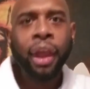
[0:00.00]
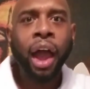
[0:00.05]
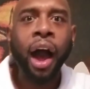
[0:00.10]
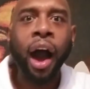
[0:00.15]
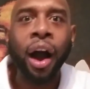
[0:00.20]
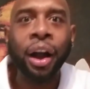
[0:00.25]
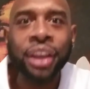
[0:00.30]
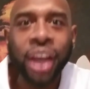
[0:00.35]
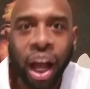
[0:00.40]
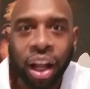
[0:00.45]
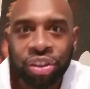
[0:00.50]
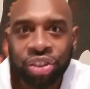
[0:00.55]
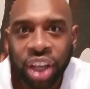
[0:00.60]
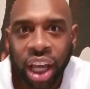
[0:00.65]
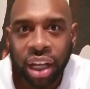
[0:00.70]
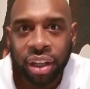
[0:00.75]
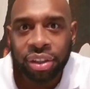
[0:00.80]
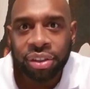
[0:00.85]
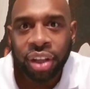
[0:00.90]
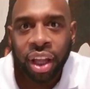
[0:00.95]
All y'all
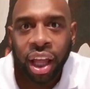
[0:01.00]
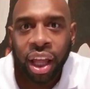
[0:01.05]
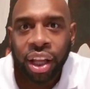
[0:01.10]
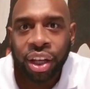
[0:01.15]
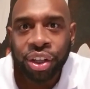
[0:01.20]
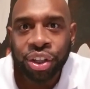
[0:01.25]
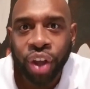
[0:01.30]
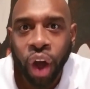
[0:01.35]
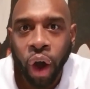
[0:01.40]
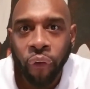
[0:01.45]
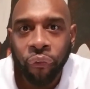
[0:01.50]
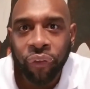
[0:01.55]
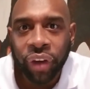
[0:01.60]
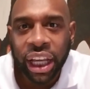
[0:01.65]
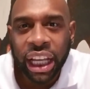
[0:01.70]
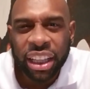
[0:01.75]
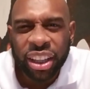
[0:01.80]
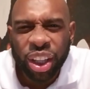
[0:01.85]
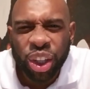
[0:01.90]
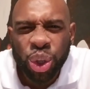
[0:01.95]
channels, don't
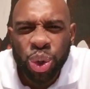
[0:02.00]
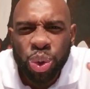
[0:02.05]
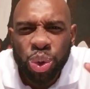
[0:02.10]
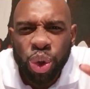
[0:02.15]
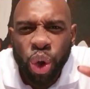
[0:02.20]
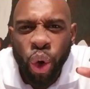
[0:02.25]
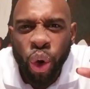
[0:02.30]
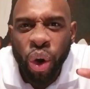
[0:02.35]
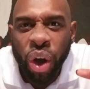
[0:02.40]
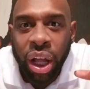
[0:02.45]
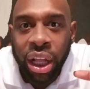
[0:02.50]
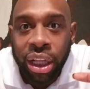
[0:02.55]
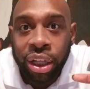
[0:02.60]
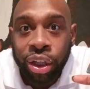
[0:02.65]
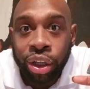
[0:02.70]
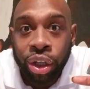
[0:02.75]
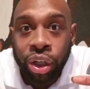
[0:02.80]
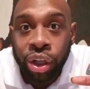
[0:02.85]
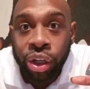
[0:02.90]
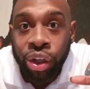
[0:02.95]
forget to do your
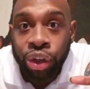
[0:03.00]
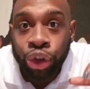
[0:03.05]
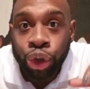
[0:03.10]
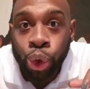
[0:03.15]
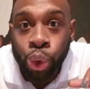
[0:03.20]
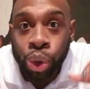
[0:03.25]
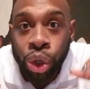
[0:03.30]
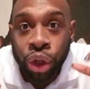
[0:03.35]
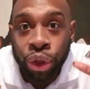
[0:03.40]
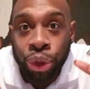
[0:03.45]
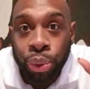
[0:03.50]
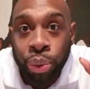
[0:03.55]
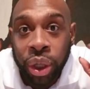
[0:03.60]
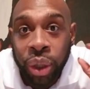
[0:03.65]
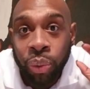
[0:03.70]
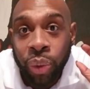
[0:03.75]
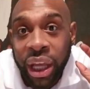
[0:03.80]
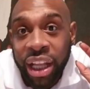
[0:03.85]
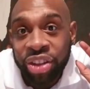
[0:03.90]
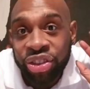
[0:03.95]
tuna
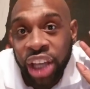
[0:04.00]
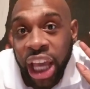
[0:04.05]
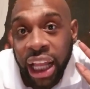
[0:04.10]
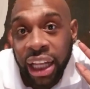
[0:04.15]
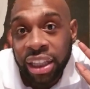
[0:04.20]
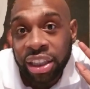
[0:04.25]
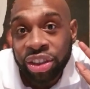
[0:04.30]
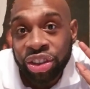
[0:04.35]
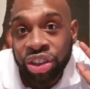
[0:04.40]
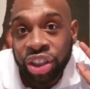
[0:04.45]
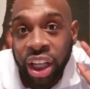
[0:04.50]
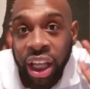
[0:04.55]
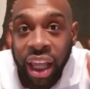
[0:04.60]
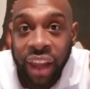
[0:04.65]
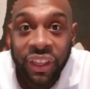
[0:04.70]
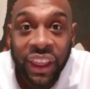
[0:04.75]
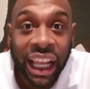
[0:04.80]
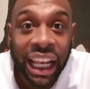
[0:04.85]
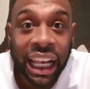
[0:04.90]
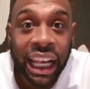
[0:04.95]
three-way challenge
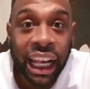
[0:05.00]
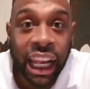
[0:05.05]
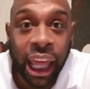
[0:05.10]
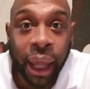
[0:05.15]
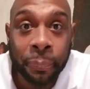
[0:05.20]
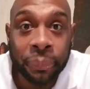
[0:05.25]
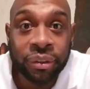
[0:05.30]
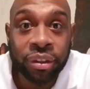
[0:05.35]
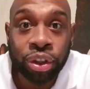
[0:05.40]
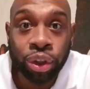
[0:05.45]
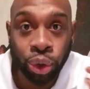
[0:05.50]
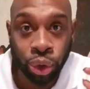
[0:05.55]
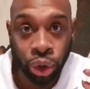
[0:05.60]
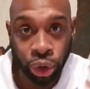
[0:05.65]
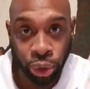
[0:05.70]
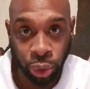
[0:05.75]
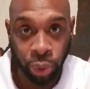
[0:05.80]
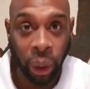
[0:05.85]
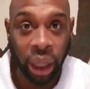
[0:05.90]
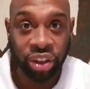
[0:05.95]
the LLIPS Tuna
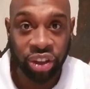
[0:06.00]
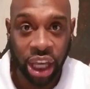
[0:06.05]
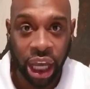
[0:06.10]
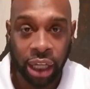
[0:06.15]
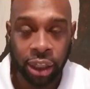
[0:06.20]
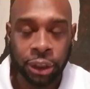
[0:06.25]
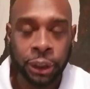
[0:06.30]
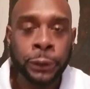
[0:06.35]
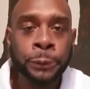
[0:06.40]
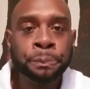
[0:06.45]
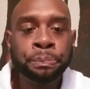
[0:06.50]
Three Way Challenge.